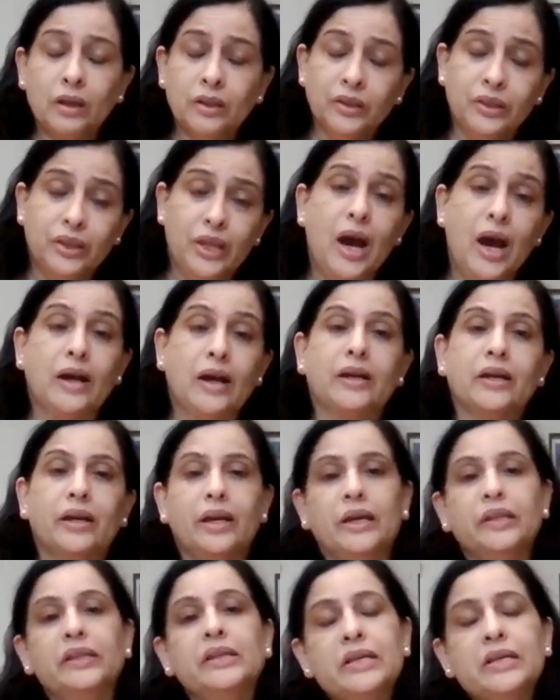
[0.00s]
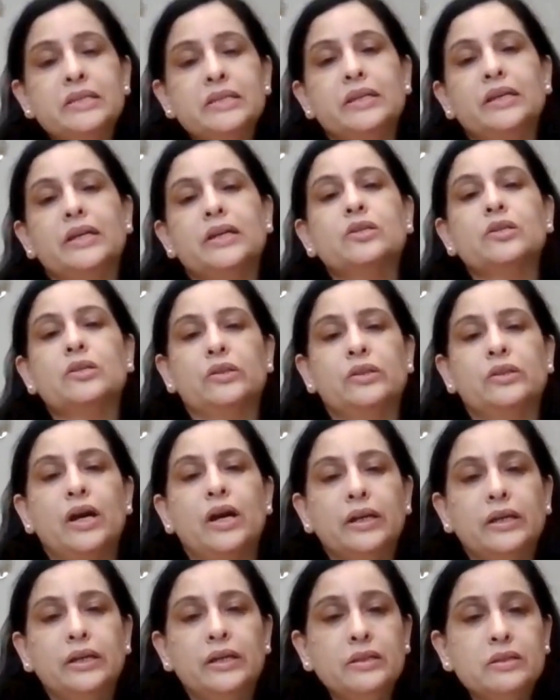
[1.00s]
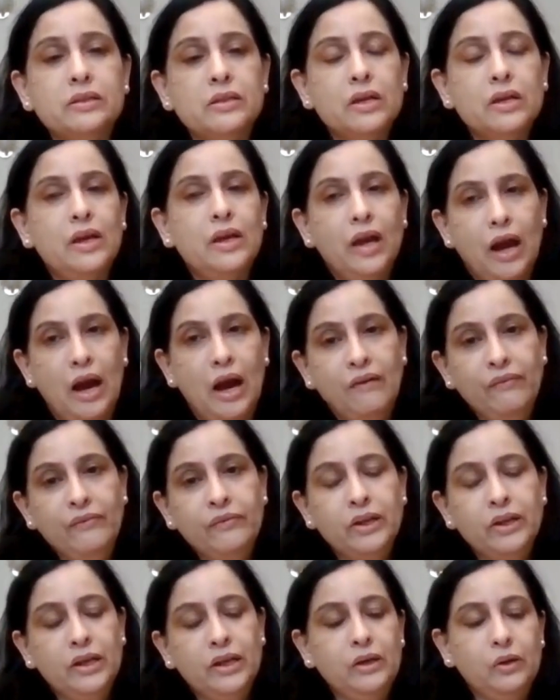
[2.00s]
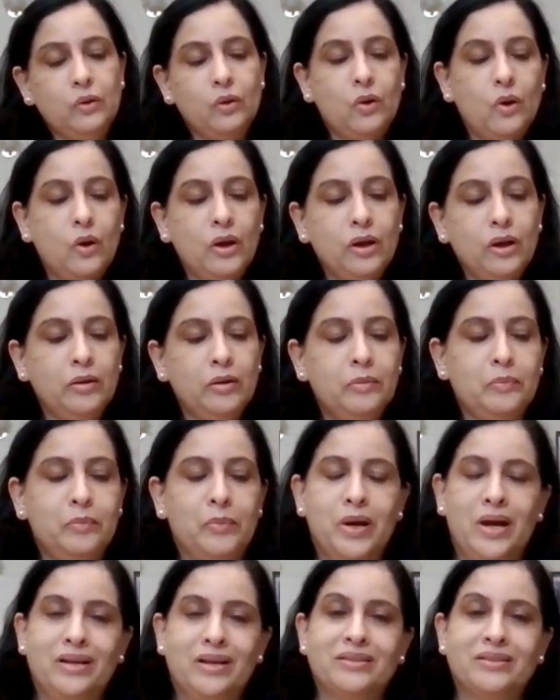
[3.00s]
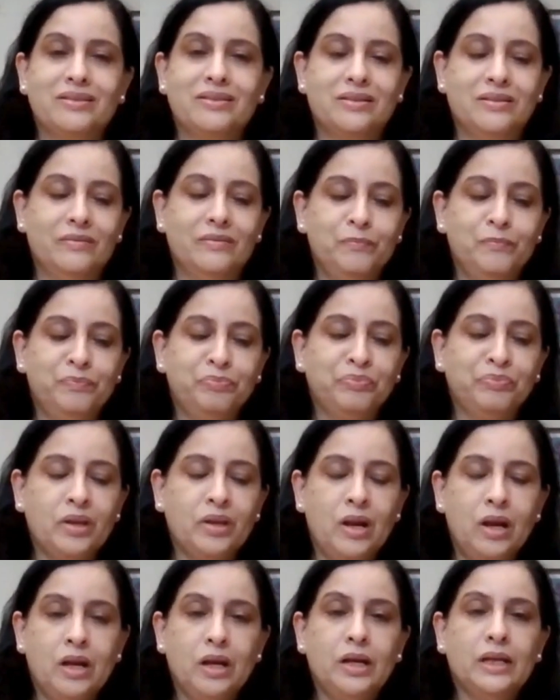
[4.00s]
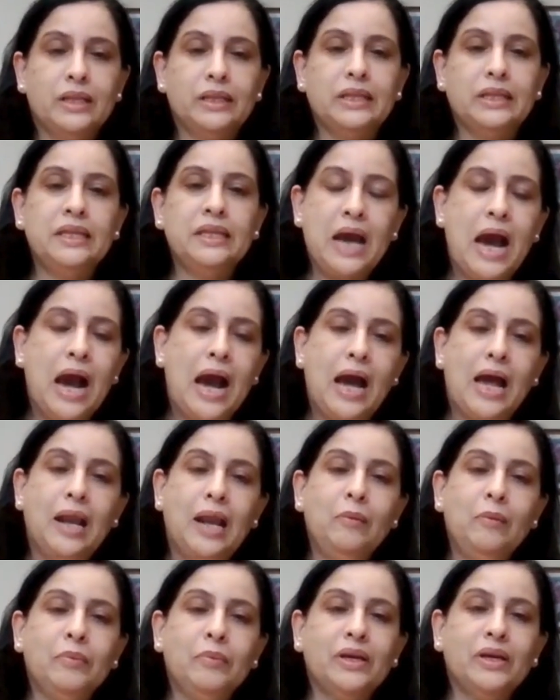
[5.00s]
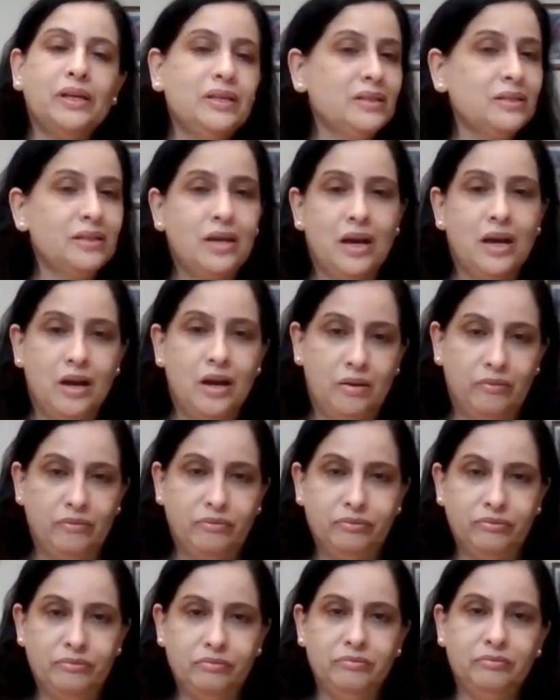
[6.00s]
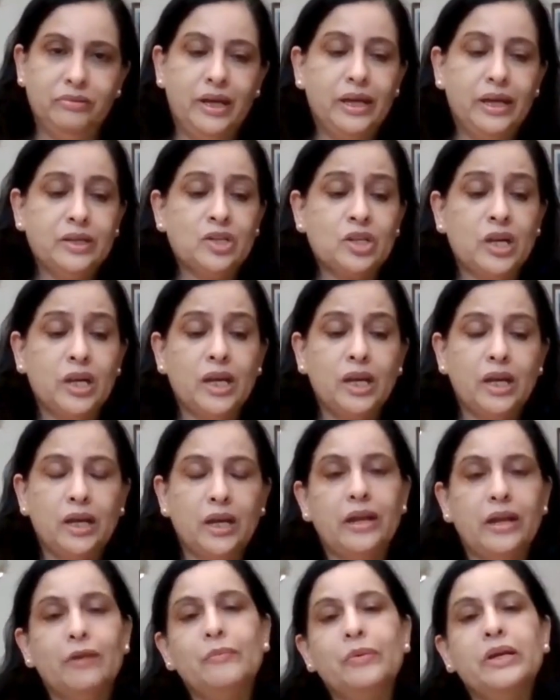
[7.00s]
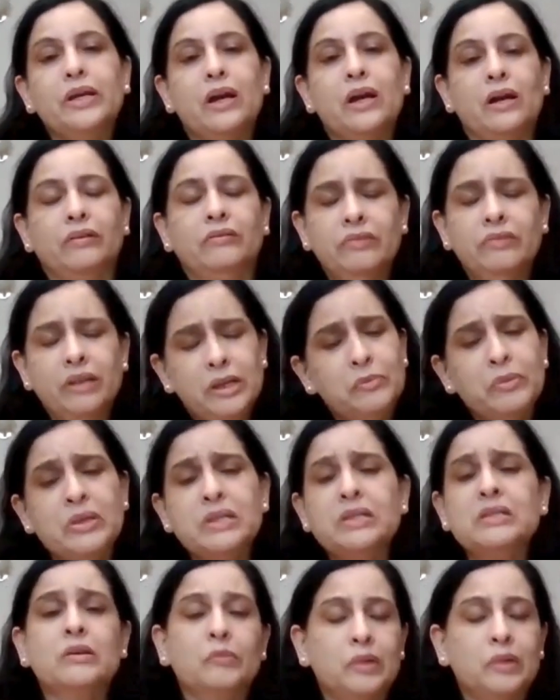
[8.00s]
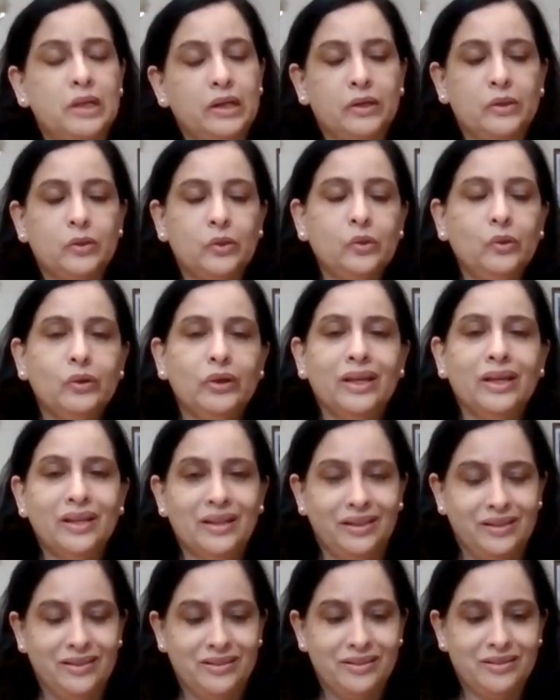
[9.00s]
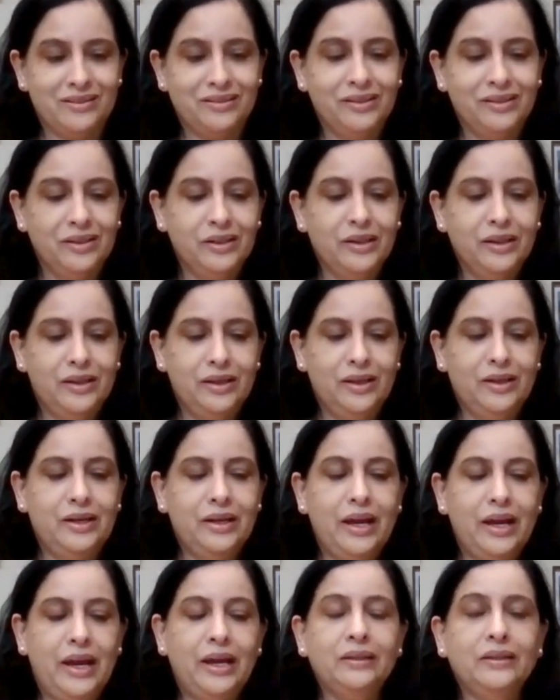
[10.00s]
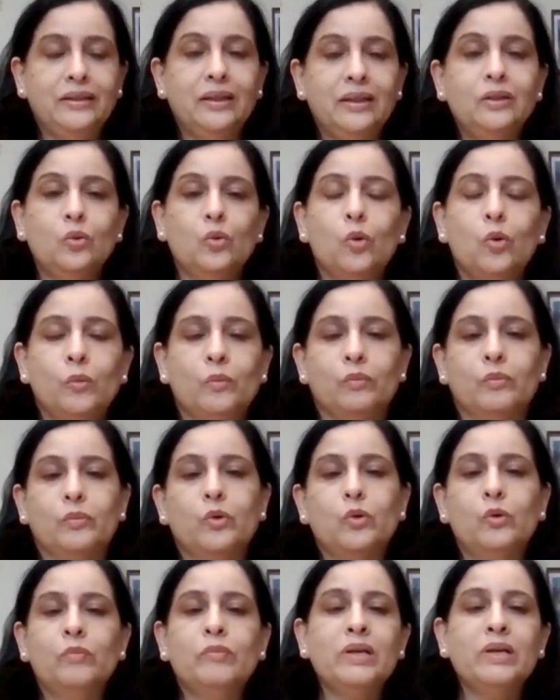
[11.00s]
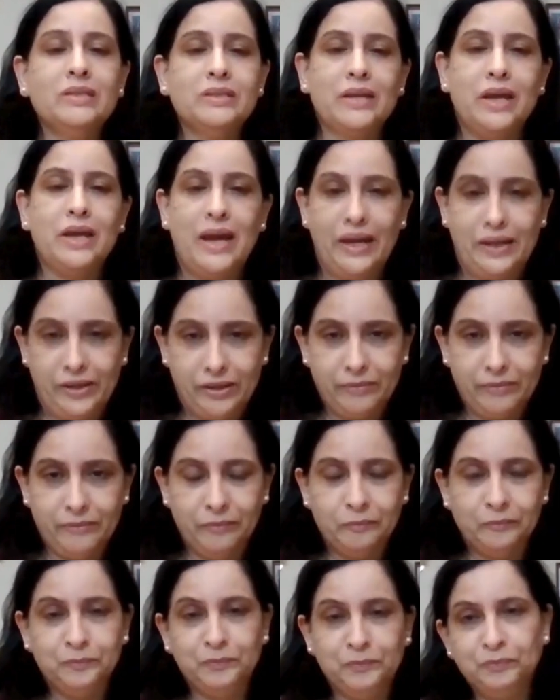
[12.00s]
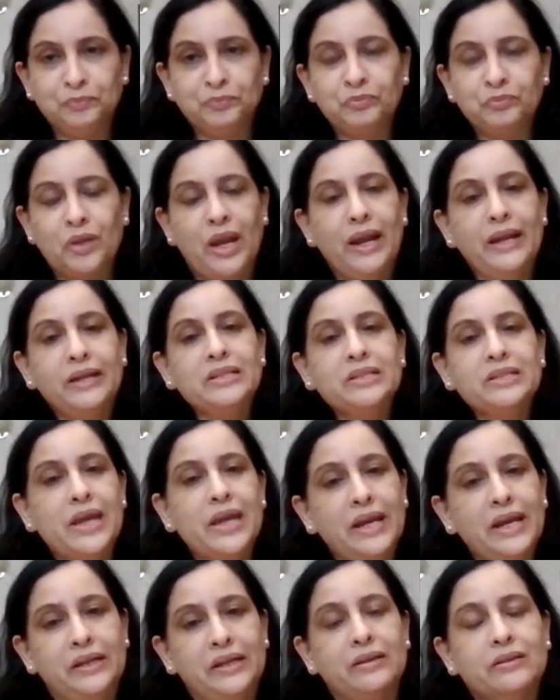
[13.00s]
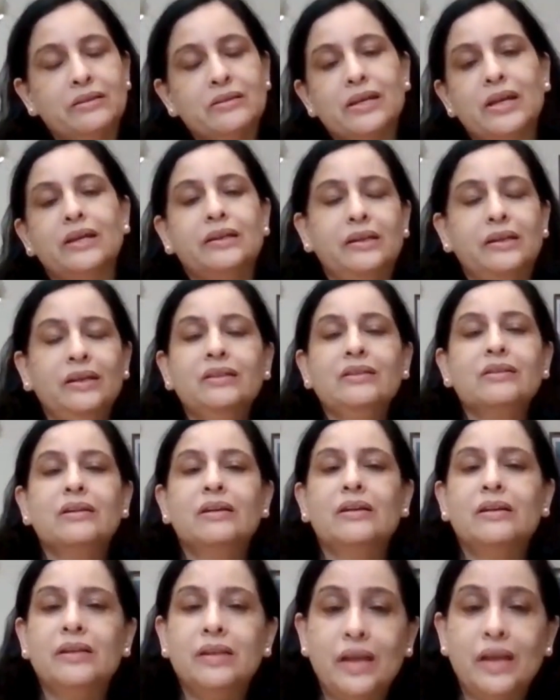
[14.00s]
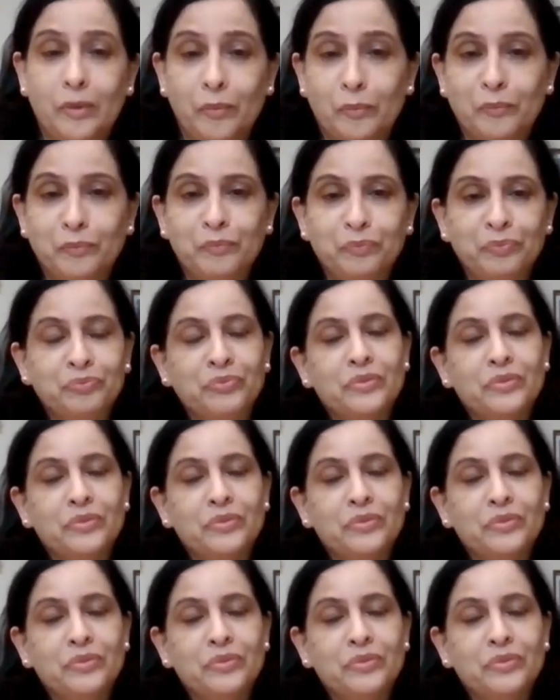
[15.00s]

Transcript: Nach, NACH, nach is after or past. Then halb is half, HALB, half, very much similar to English. And then is at, and Zeit is time.